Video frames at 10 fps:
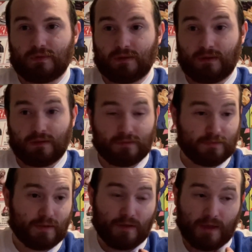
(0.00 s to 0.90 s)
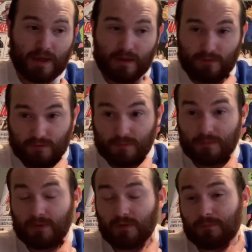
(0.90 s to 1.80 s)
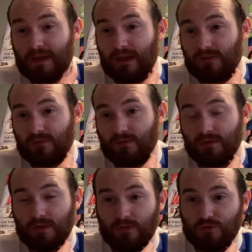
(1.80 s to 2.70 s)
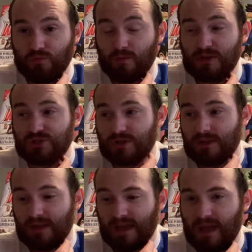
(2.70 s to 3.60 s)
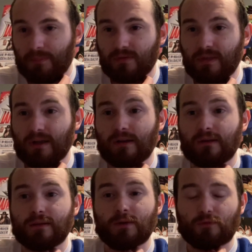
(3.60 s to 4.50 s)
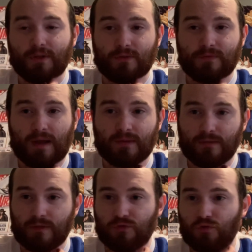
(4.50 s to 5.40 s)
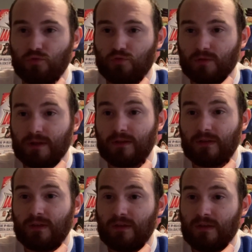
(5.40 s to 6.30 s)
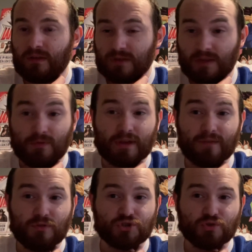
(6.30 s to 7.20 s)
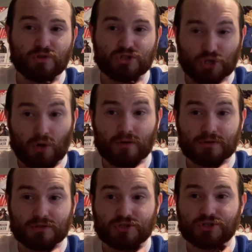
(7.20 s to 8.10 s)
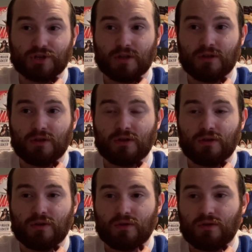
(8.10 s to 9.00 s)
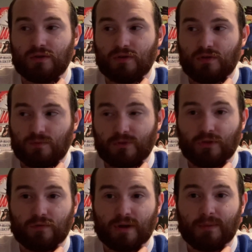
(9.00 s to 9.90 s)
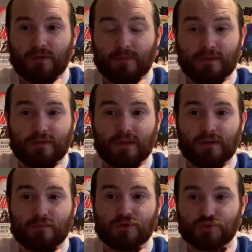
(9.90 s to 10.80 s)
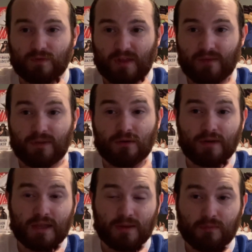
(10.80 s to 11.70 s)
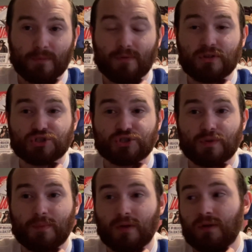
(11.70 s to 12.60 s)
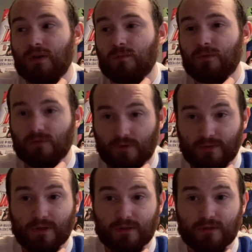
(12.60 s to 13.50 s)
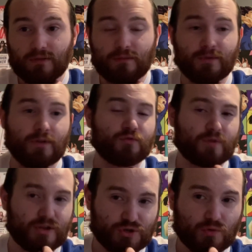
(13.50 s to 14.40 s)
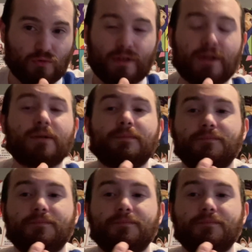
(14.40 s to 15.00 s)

and as a number of months passed after the situation happened there, it was later found out that Two Critic never got officially charged with the crime he committed there, which was having an inappropriate relationship with an underage girl there.